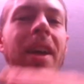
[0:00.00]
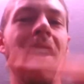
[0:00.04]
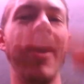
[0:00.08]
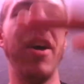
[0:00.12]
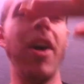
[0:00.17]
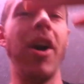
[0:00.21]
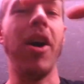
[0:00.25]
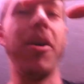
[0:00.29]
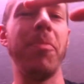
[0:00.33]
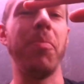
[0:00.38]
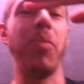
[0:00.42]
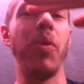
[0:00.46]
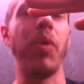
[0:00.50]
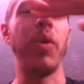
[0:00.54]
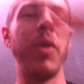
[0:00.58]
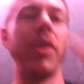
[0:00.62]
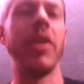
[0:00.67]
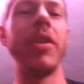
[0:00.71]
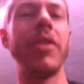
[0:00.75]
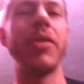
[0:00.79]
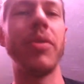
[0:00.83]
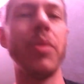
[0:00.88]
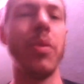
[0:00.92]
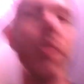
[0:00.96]

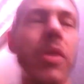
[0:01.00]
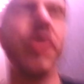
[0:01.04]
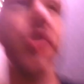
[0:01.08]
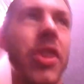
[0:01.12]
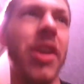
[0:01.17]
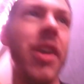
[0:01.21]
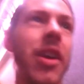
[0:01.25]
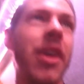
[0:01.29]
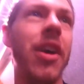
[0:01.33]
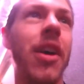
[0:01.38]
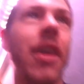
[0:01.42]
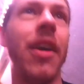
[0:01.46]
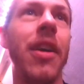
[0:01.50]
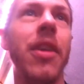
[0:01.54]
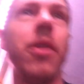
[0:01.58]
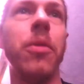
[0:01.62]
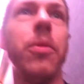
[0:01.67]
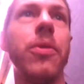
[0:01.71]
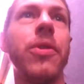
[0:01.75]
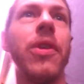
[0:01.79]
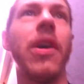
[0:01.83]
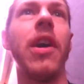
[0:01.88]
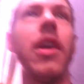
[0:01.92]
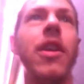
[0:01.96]
upwards, which it
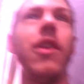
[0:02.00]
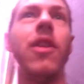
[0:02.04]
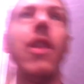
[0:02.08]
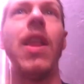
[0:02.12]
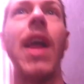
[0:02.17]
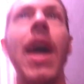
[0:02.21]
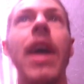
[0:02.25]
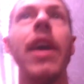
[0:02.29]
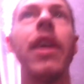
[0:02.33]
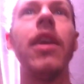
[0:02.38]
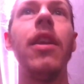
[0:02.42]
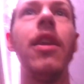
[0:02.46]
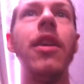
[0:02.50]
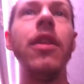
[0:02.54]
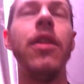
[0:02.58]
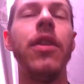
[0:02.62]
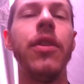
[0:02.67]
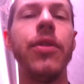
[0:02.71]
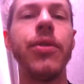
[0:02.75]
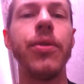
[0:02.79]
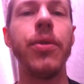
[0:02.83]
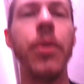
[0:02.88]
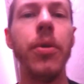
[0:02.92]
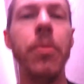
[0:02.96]
was kind of lacking in
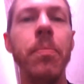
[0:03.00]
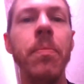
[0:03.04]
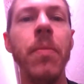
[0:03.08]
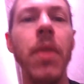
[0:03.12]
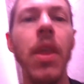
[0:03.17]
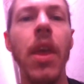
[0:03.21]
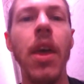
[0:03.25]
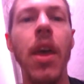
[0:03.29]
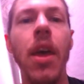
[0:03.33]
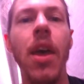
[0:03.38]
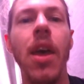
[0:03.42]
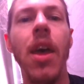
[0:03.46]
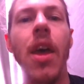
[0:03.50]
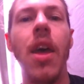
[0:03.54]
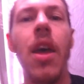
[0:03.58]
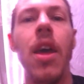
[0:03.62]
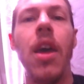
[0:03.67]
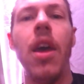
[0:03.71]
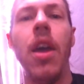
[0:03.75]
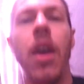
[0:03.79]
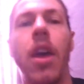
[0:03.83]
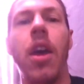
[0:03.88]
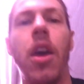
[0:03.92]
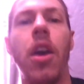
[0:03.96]
this room,
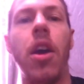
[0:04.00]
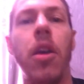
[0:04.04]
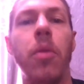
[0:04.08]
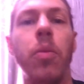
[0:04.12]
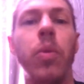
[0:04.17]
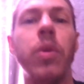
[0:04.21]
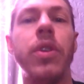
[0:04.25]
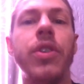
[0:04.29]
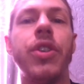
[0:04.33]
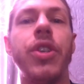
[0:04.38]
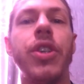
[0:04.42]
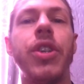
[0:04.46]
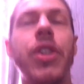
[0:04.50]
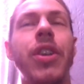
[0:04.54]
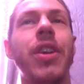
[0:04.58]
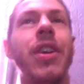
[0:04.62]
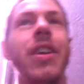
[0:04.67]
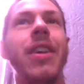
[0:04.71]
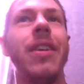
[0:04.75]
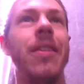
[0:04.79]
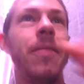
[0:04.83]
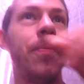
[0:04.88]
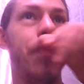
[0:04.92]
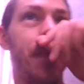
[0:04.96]
which
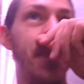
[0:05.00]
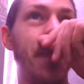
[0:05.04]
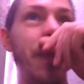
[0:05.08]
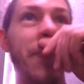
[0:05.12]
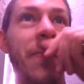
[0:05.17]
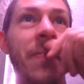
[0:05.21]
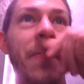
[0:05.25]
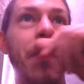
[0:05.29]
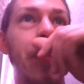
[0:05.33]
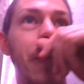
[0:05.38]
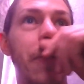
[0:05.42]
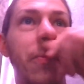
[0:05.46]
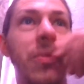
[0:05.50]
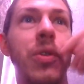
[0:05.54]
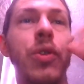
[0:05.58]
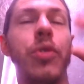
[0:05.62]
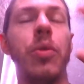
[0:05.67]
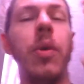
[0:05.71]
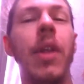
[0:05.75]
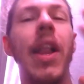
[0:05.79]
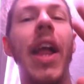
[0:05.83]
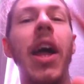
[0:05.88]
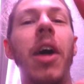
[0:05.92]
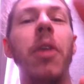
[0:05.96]

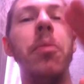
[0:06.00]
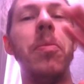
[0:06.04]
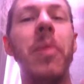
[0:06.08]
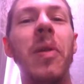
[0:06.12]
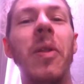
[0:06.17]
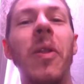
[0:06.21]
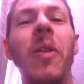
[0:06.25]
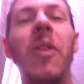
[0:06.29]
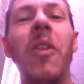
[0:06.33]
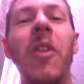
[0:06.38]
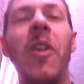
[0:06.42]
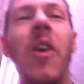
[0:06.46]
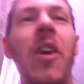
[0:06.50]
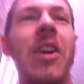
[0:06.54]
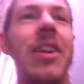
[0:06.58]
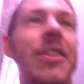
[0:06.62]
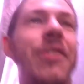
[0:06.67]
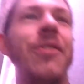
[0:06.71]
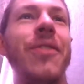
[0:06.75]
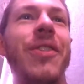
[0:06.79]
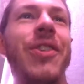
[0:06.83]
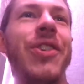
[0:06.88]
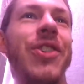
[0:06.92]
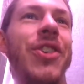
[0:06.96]
will help a lot
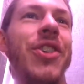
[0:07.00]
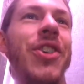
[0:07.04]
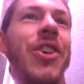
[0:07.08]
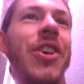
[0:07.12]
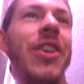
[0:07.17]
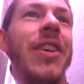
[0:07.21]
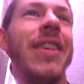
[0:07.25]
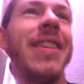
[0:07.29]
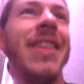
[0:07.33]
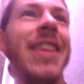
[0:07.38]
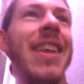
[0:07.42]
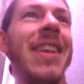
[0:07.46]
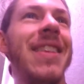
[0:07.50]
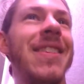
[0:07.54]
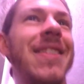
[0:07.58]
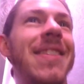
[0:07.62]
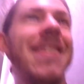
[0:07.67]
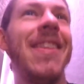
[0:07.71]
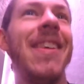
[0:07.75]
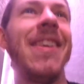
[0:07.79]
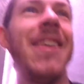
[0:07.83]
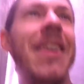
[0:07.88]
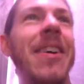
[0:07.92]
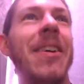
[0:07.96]
for sure. That's
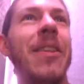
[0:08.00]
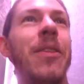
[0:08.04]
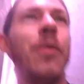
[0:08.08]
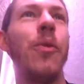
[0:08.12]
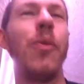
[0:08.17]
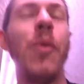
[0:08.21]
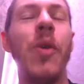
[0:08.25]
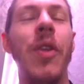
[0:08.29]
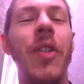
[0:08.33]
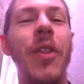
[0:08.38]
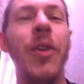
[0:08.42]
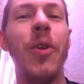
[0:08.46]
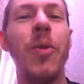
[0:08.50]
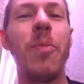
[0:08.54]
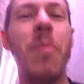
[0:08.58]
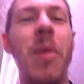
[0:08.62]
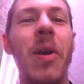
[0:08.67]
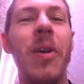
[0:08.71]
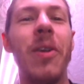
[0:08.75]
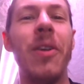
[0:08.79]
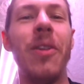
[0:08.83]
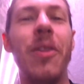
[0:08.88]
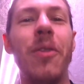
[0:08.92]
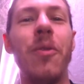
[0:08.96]
the one little
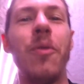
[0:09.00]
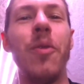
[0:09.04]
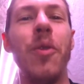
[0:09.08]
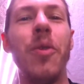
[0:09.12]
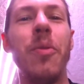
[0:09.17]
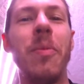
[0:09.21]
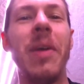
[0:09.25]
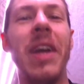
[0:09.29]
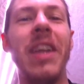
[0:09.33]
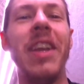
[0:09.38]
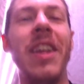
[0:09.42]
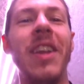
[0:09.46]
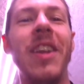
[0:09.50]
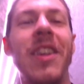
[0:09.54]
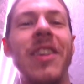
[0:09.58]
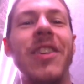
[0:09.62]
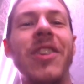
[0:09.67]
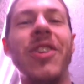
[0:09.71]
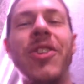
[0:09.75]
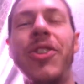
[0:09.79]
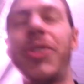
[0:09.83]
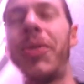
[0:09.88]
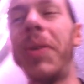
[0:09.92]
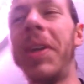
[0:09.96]
part of the room I needed to
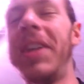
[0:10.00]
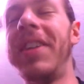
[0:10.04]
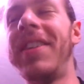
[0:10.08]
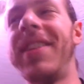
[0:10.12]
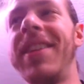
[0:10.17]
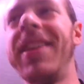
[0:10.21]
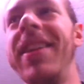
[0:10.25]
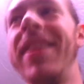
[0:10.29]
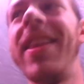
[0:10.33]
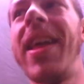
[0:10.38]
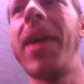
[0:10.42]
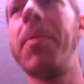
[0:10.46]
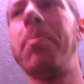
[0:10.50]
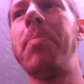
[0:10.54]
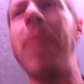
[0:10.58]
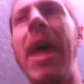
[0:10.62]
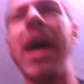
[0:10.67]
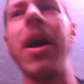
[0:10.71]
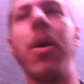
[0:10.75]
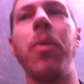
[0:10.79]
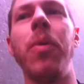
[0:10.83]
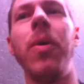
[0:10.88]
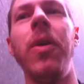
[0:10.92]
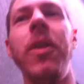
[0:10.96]
treat, and that
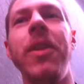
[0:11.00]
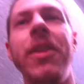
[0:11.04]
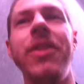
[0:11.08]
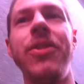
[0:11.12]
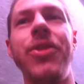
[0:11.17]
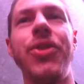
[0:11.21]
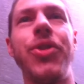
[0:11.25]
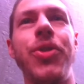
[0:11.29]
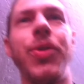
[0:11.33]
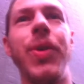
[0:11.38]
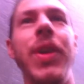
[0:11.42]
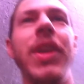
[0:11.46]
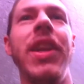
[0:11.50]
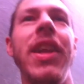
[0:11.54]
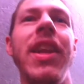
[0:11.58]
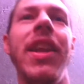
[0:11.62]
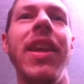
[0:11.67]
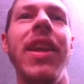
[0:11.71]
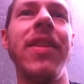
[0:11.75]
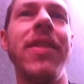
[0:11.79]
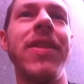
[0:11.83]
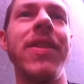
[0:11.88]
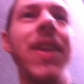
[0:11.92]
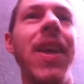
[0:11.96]
back wall has treated
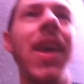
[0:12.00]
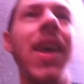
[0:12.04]
it.